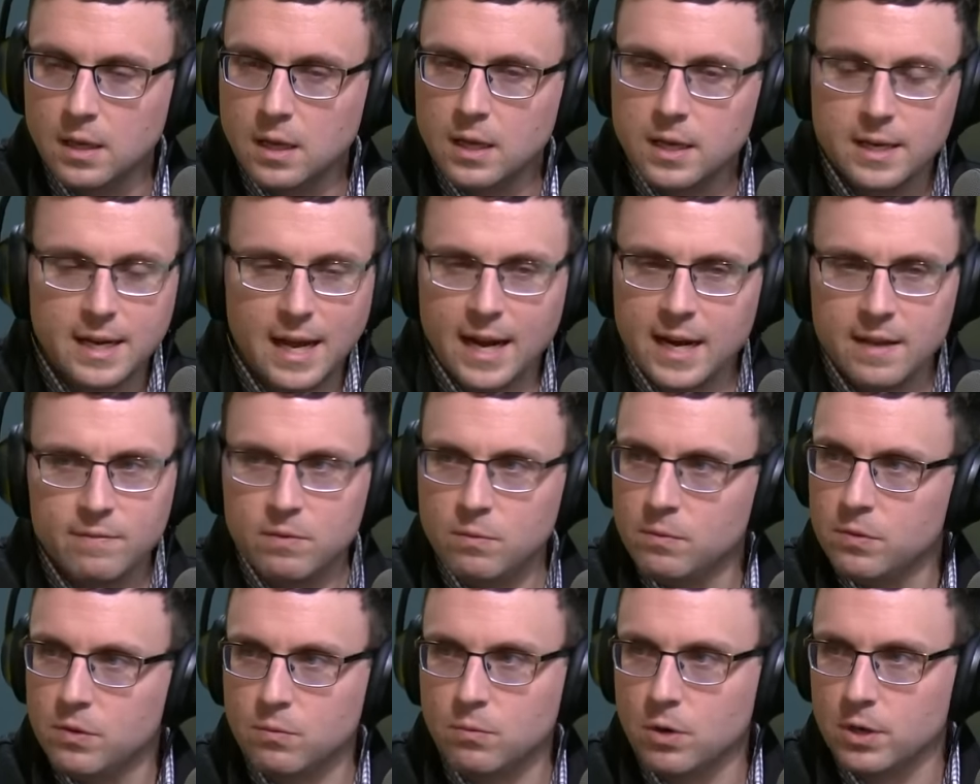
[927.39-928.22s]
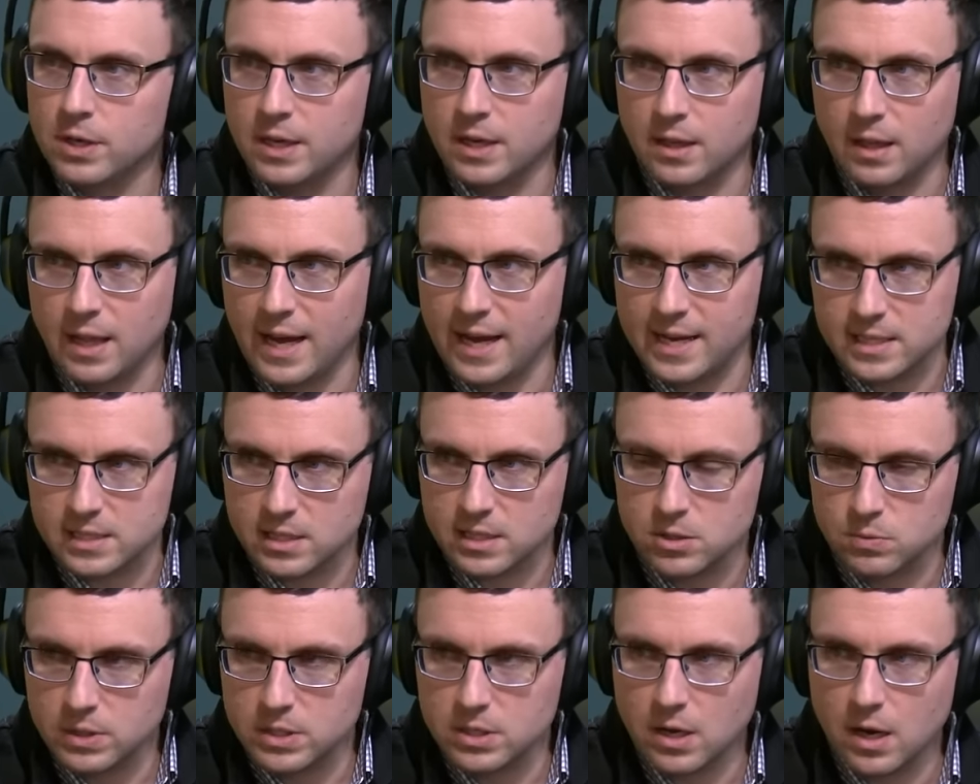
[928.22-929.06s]
not even with the rookie class,
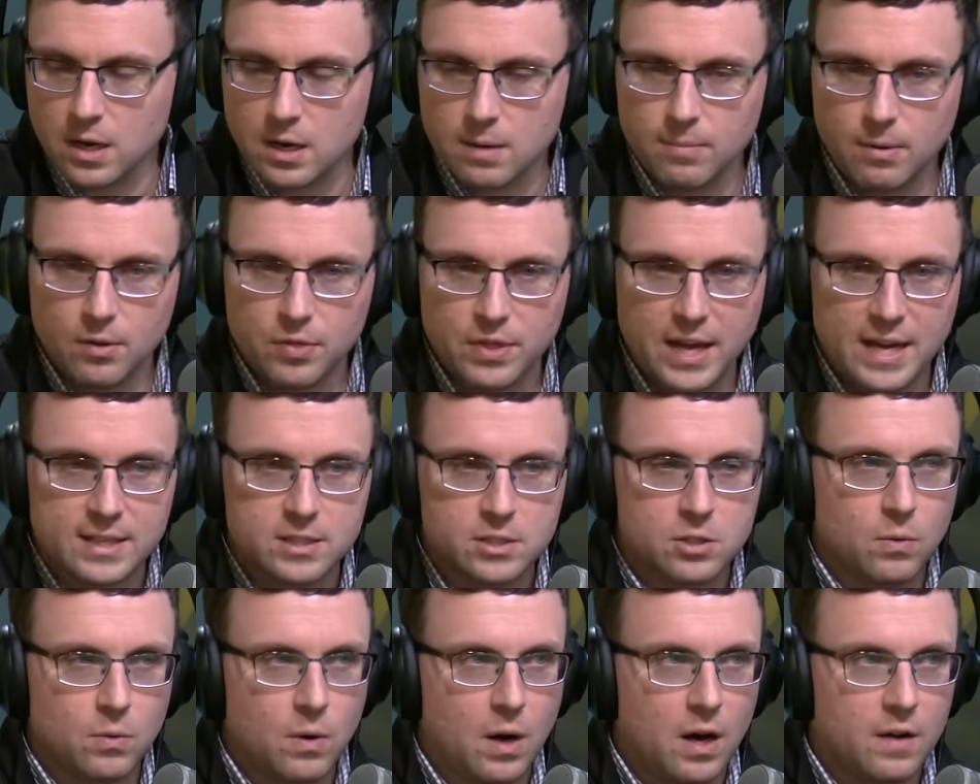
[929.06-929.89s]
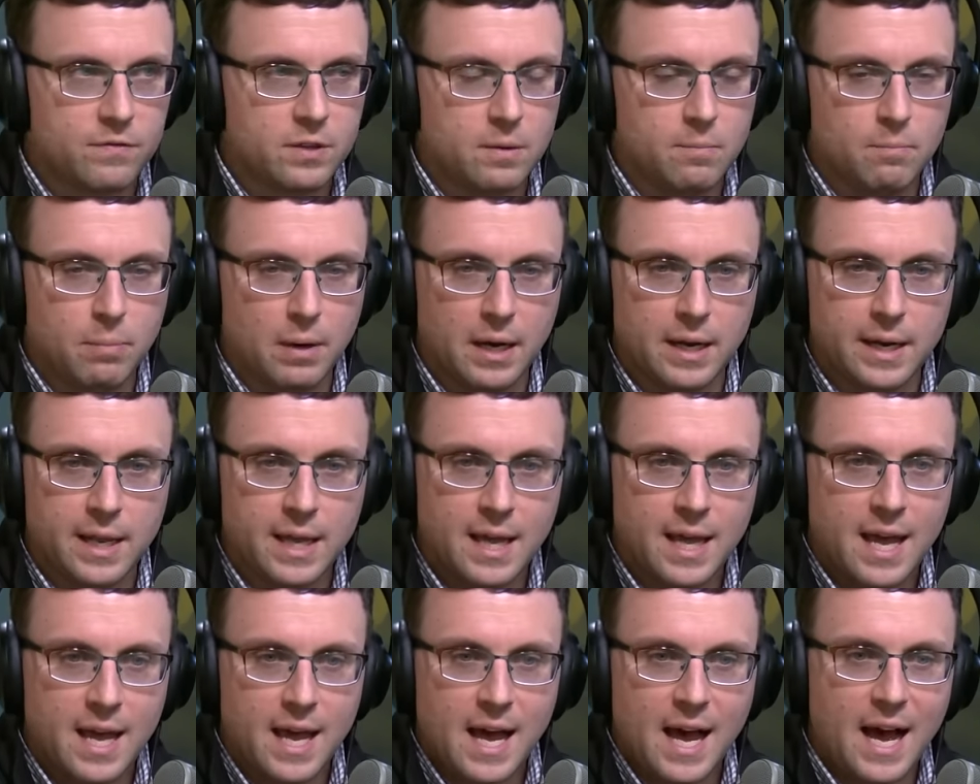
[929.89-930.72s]
because we talk about that so often, but
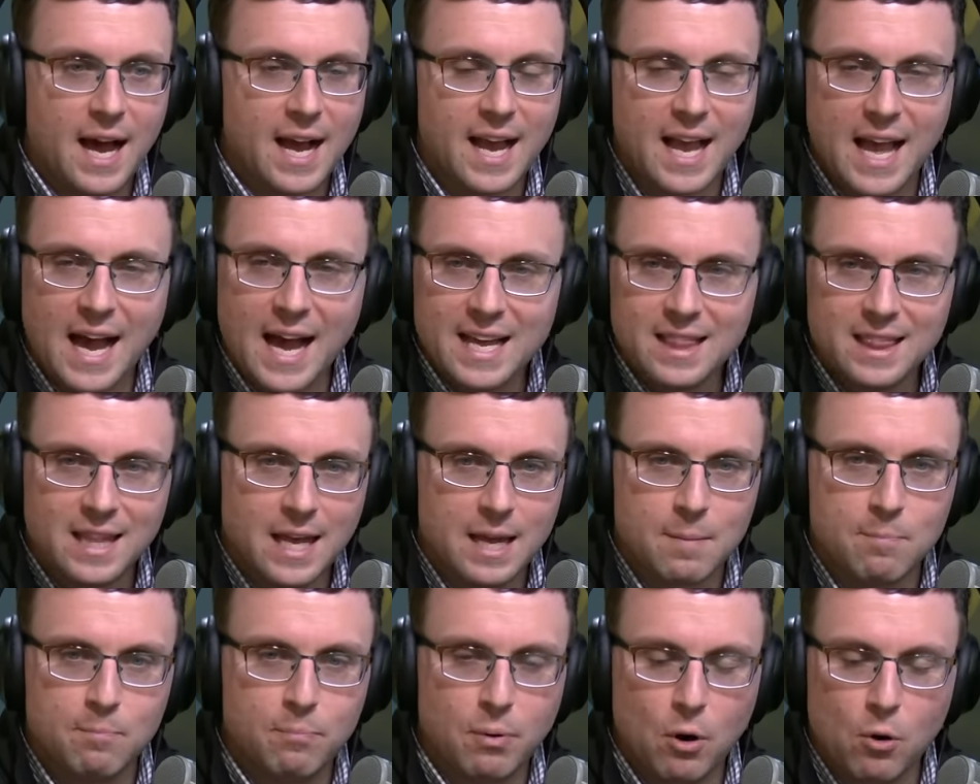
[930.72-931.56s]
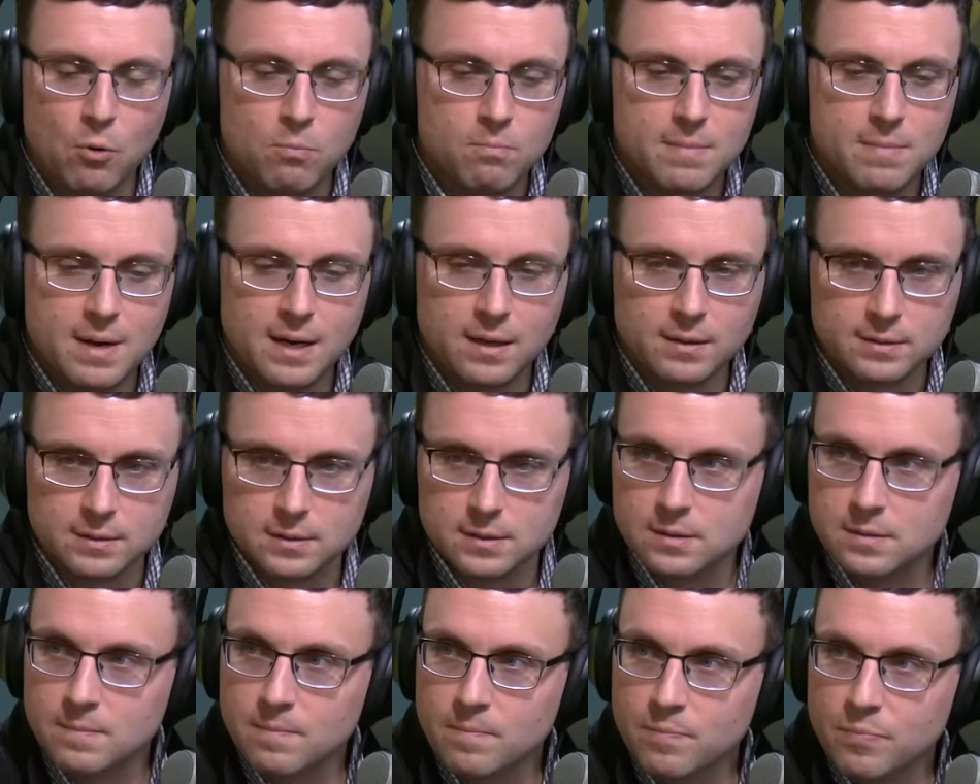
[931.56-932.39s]
a guy like Bo
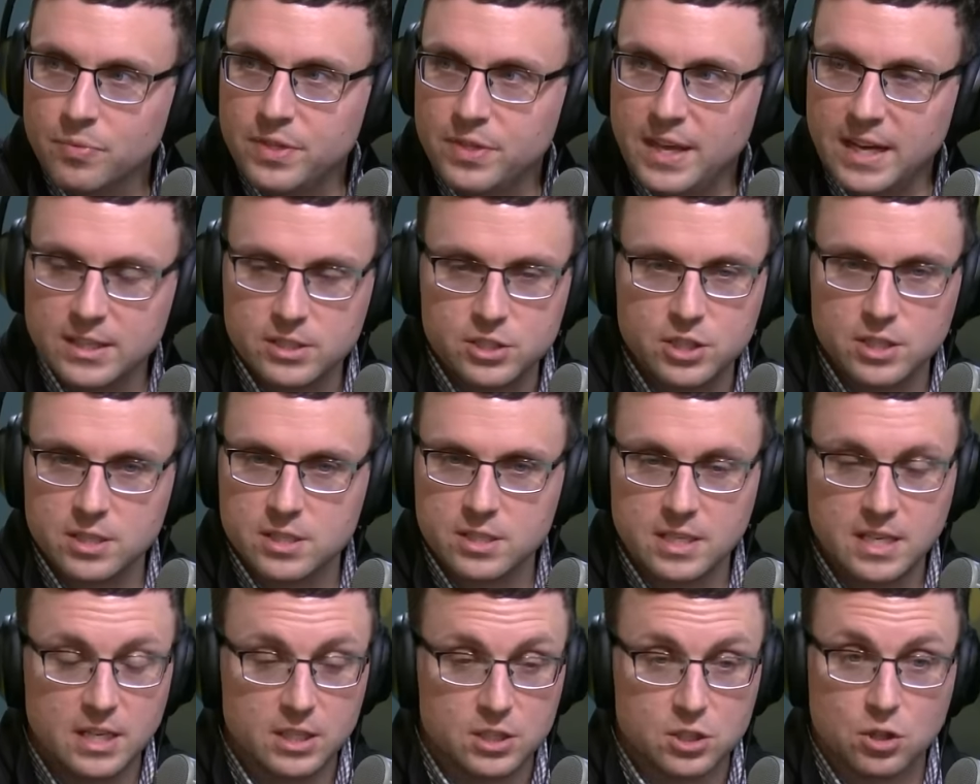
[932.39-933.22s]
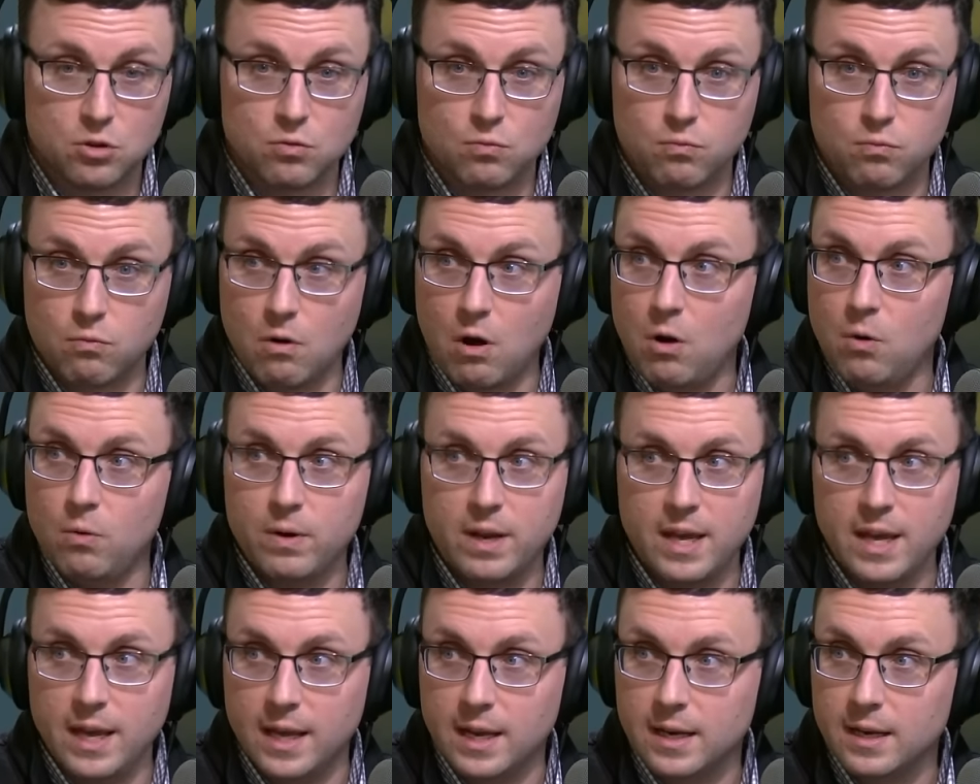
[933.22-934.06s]
Melton that just gets thrown
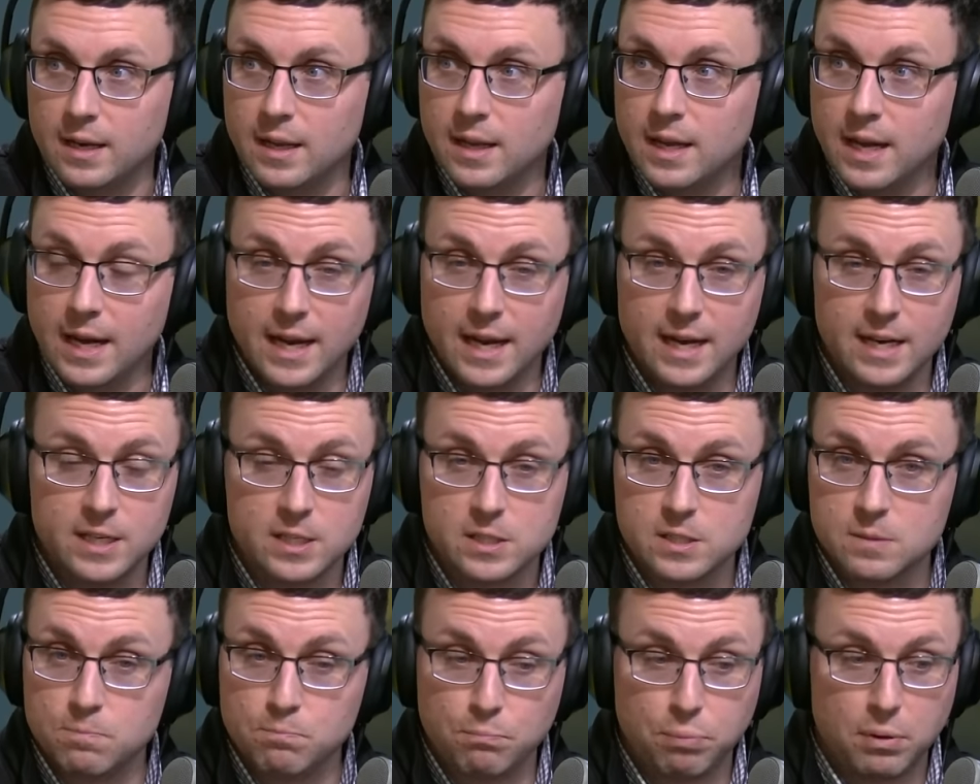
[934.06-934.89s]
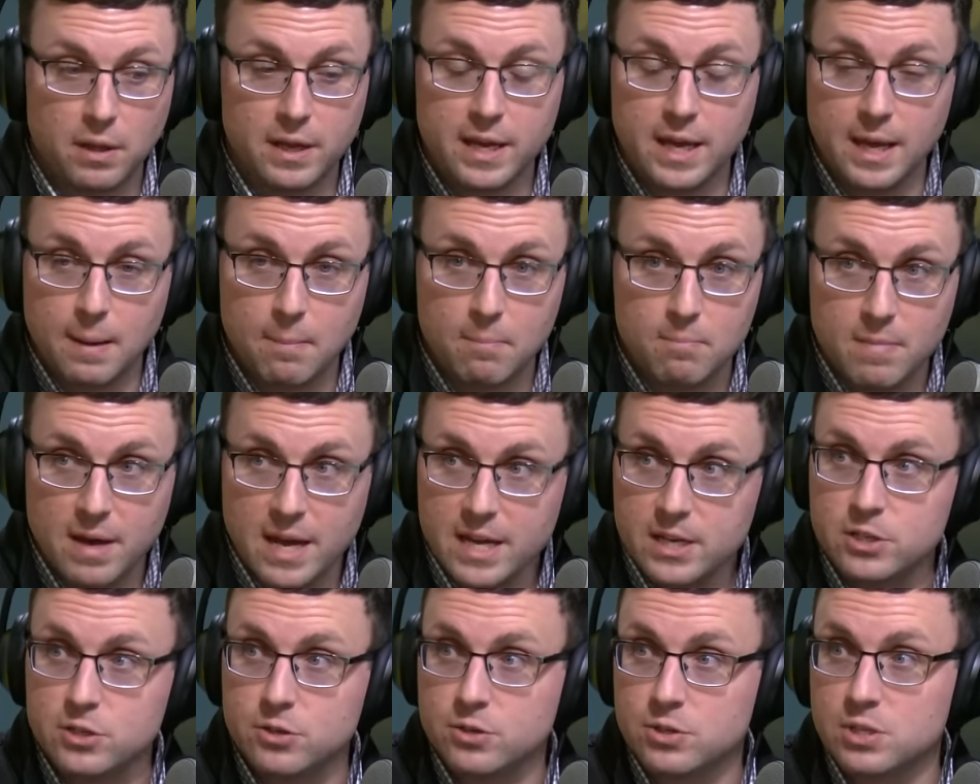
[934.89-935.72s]
in and is playing
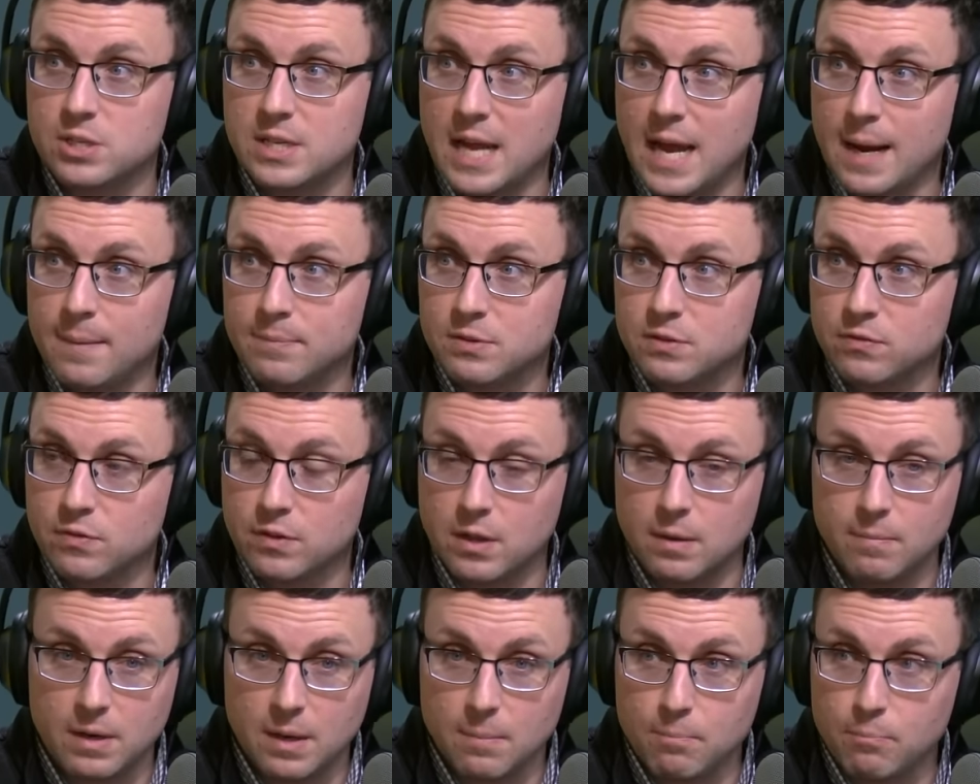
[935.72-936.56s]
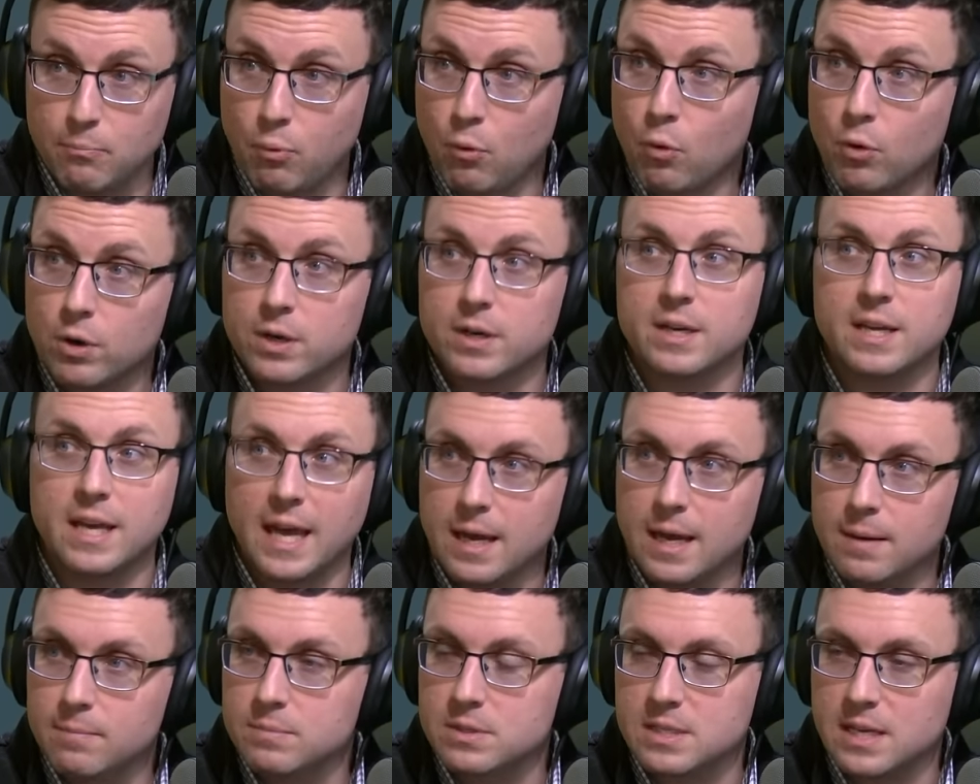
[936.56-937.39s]
major snaps for them in important
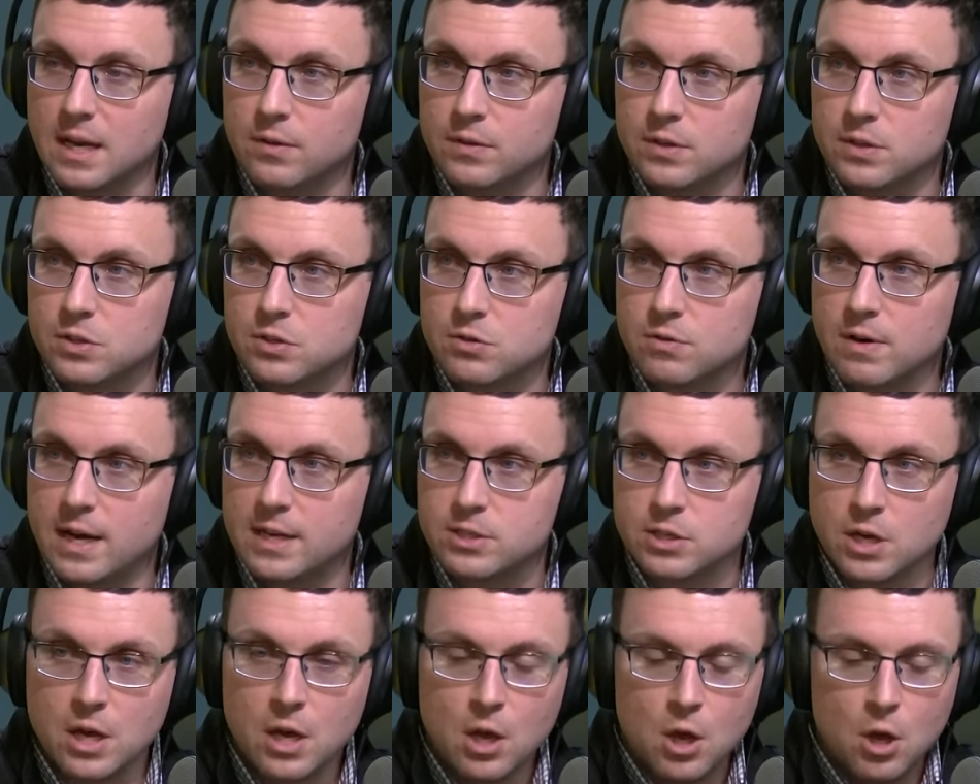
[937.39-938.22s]
games down the stretch.